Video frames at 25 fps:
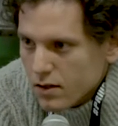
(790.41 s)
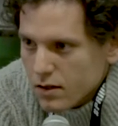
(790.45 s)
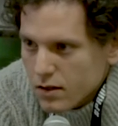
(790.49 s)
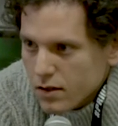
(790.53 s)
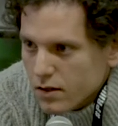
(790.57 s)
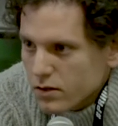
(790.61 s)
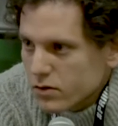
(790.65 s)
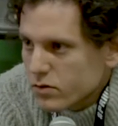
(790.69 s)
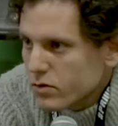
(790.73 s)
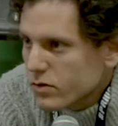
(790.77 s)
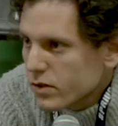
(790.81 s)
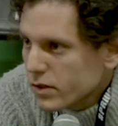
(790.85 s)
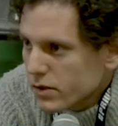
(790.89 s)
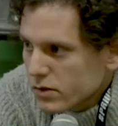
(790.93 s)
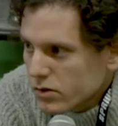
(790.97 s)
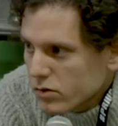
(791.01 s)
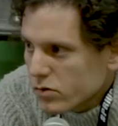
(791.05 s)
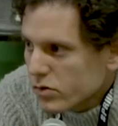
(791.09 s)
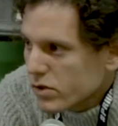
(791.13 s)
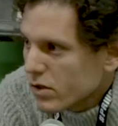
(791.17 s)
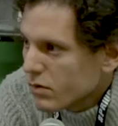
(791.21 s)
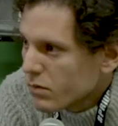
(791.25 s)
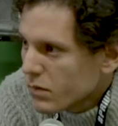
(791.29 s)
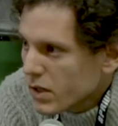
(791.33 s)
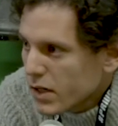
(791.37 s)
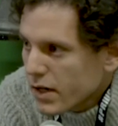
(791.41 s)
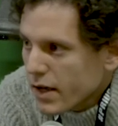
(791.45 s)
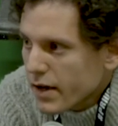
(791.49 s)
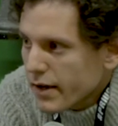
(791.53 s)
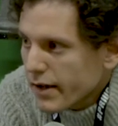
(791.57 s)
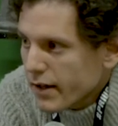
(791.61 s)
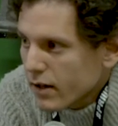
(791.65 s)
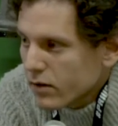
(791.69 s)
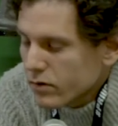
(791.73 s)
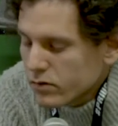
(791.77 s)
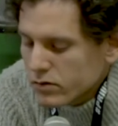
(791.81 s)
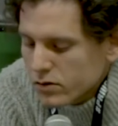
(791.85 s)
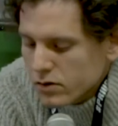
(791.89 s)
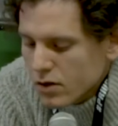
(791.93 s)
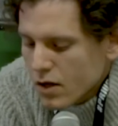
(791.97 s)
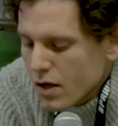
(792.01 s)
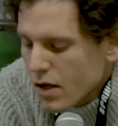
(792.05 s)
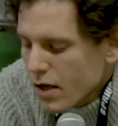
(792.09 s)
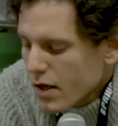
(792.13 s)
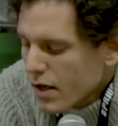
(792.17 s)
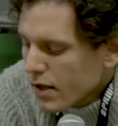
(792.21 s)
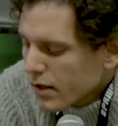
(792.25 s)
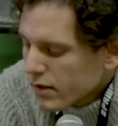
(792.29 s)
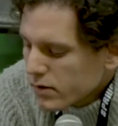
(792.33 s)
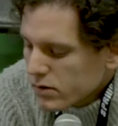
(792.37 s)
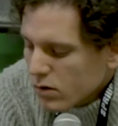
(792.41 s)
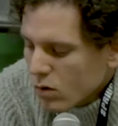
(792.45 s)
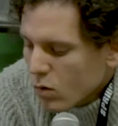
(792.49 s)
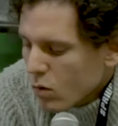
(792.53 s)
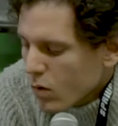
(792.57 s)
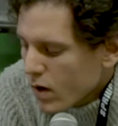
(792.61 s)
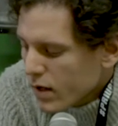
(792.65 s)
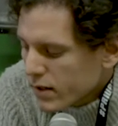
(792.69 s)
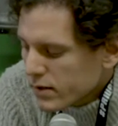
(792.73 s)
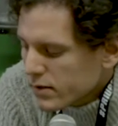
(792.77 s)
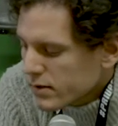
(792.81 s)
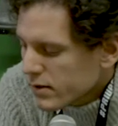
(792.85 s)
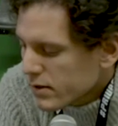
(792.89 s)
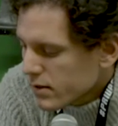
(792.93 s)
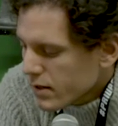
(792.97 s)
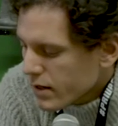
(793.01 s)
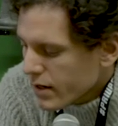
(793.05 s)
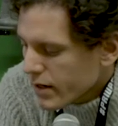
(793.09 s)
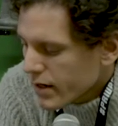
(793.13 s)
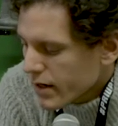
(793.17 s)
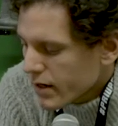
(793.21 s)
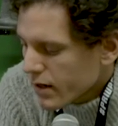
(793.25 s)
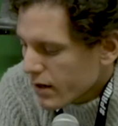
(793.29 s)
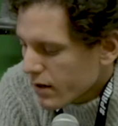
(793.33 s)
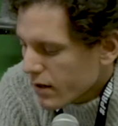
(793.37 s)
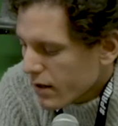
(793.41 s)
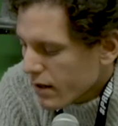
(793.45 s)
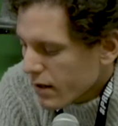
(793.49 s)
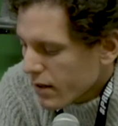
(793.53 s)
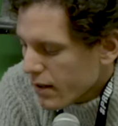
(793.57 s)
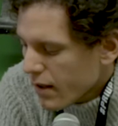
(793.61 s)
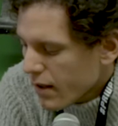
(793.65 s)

into their social media accounts. So once their